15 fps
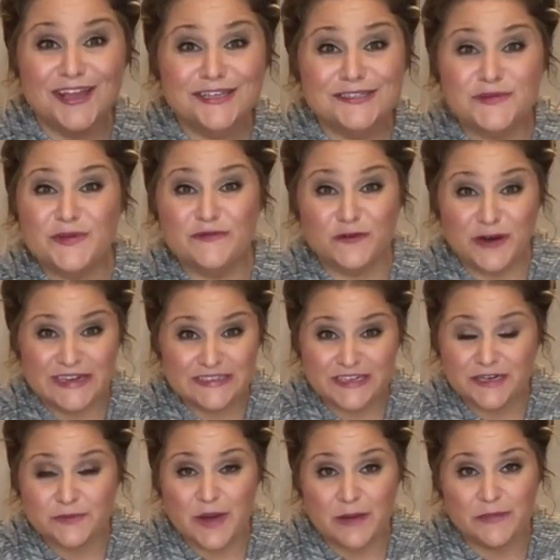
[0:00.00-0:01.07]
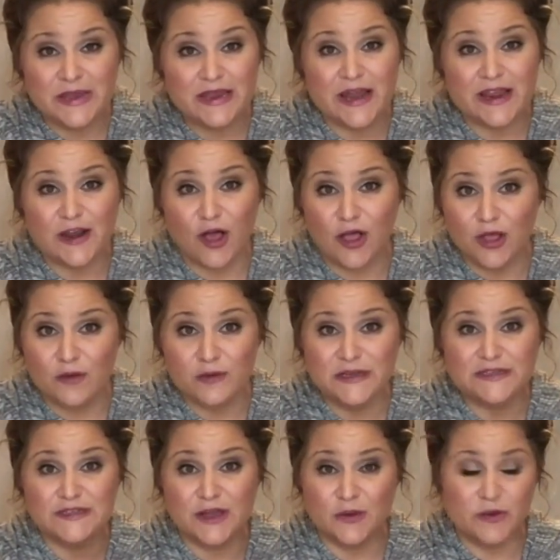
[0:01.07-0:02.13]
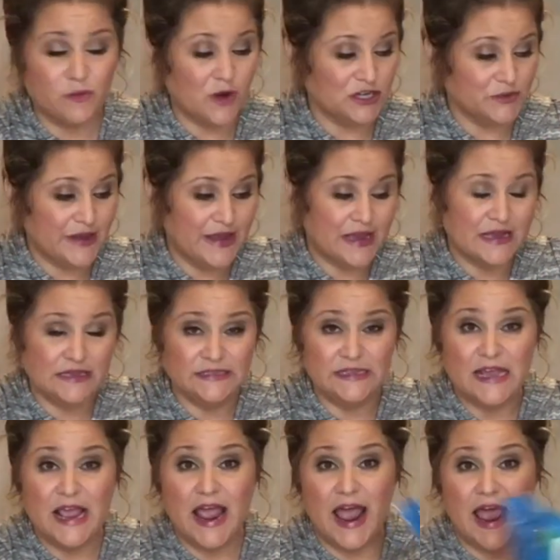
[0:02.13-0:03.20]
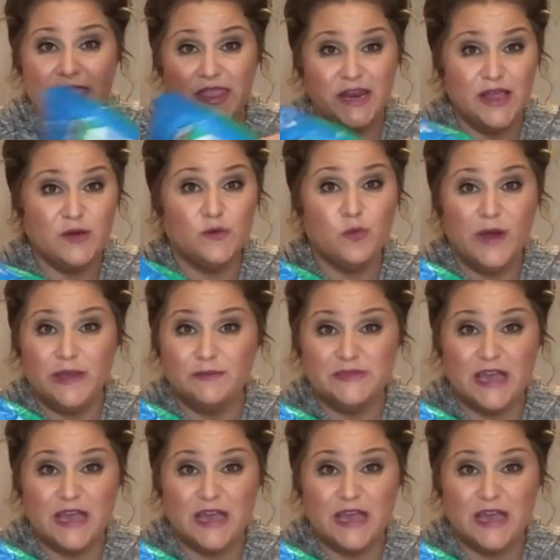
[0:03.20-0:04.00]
So before I started pumping, I'd always go and wash my hands, and then I would wipe